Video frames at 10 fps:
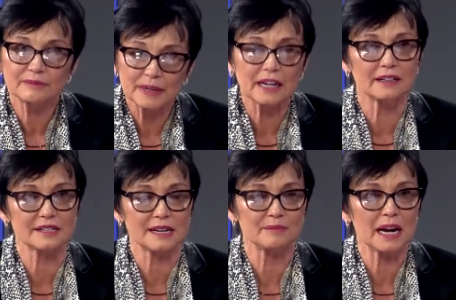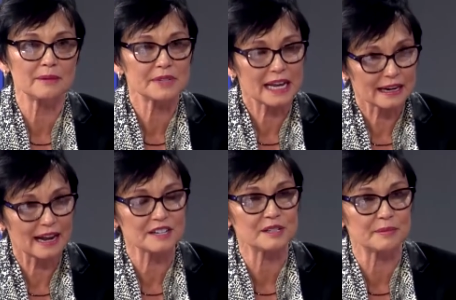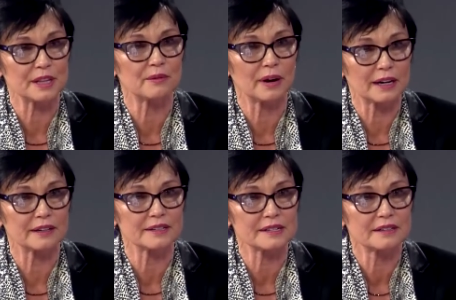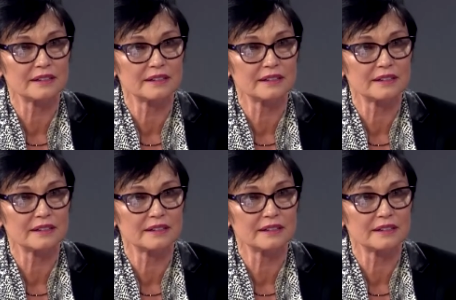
Because sometimes that has to be the way it is,